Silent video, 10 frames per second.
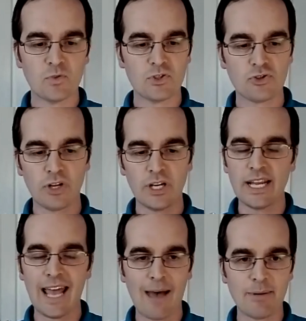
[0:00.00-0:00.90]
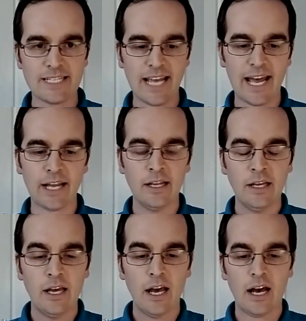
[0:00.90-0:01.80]
Trinity Habitat
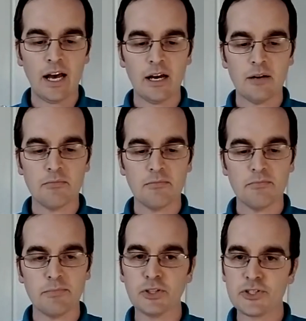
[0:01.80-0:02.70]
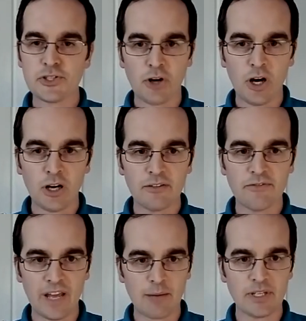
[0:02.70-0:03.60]
build strong
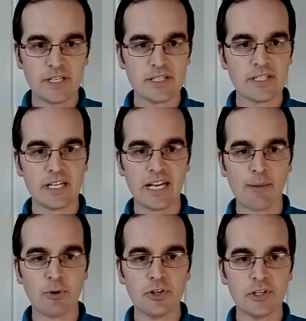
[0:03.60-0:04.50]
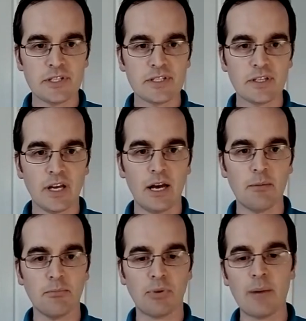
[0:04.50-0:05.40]
families and neighborhoods,
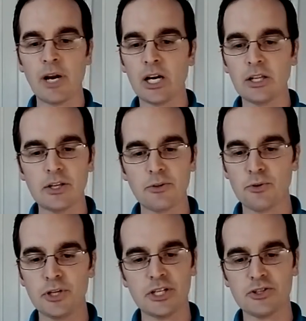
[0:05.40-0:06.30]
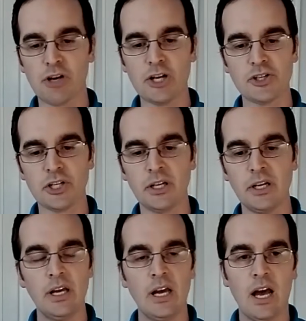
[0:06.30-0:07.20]
primarily through the construction
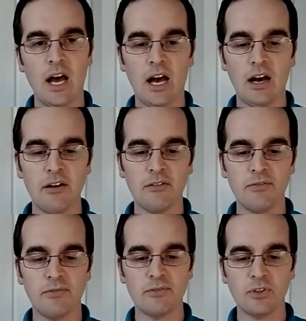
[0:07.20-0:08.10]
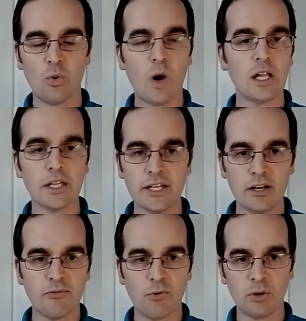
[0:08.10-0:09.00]
of quality,
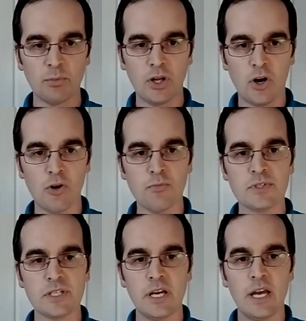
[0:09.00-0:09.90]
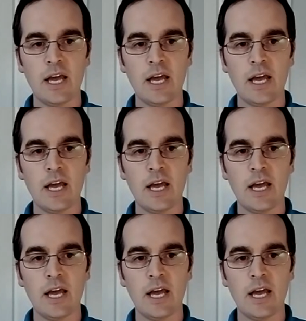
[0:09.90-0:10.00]
affordable homes.